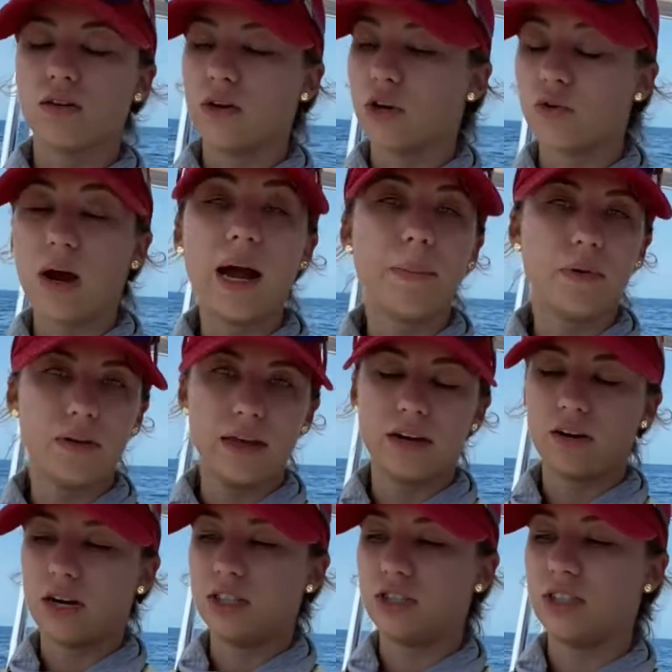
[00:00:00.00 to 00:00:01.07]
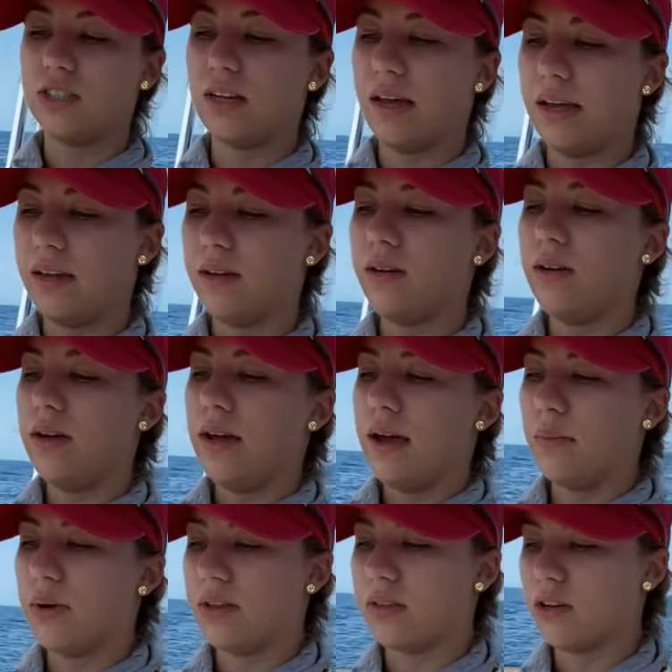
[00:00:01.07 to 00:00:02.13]
or a grapple anchor, I should say,
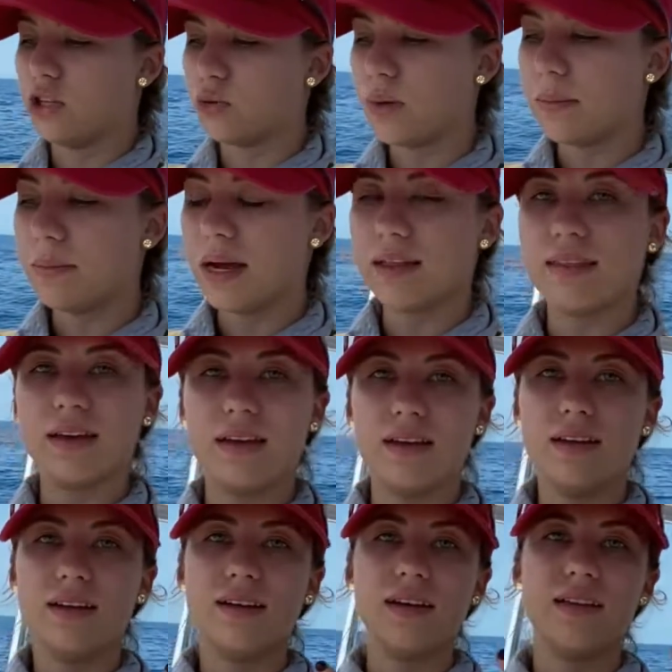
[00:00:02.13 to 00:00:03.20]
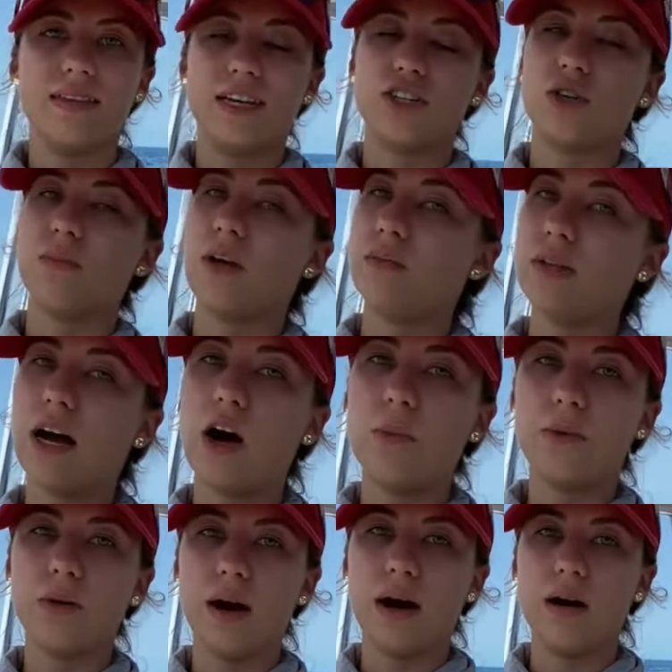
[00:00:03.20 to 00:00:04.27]
with a trip method. They should be able to
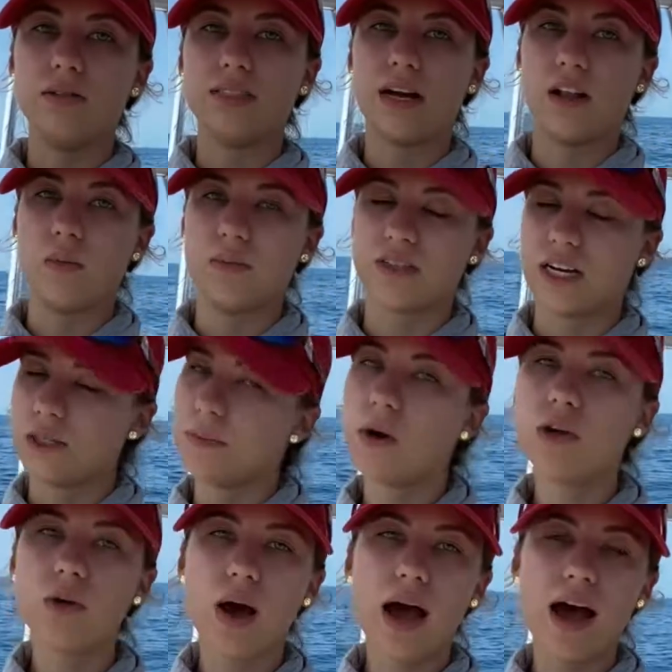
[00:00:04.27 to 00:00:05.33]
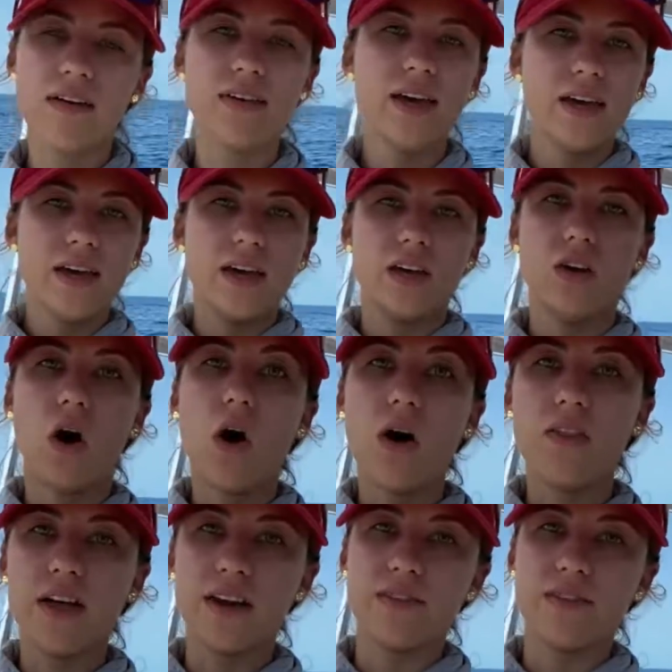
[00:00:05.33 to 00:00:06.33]
help you out, tell them what size boat you have, and all that